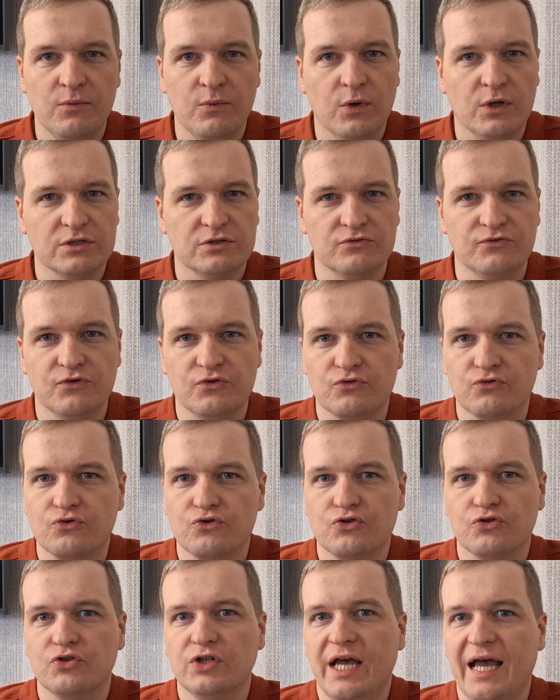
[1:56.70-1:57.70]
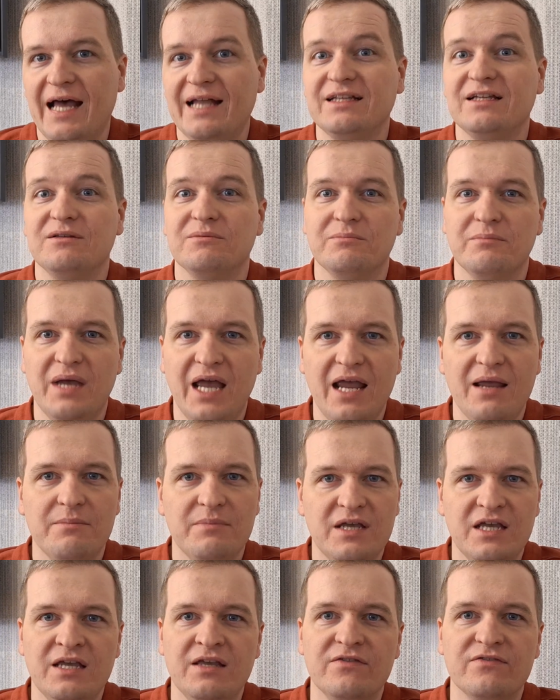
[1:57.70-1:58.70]
water intrusion, and it may
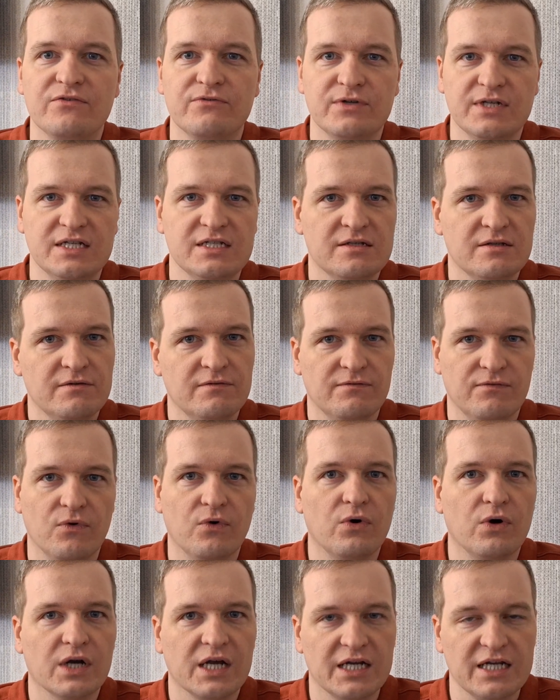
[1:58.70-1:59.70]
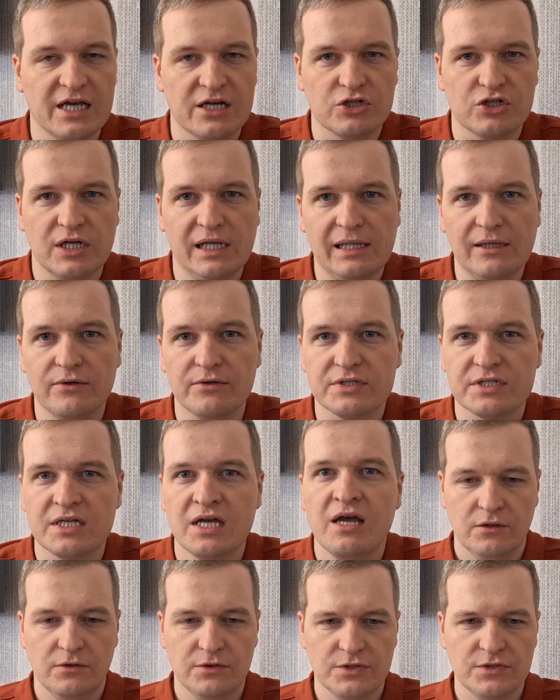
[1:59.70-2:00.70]
be the reason for connection loss.
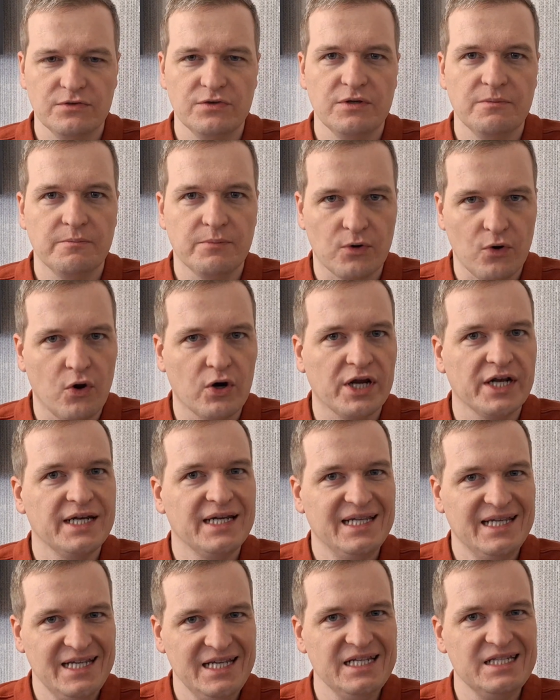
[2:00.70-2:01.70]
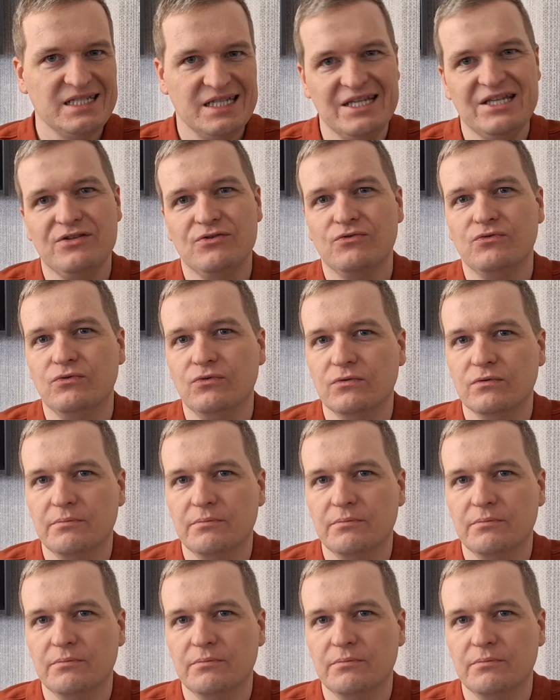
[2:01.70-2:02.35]
Also, the broken ECU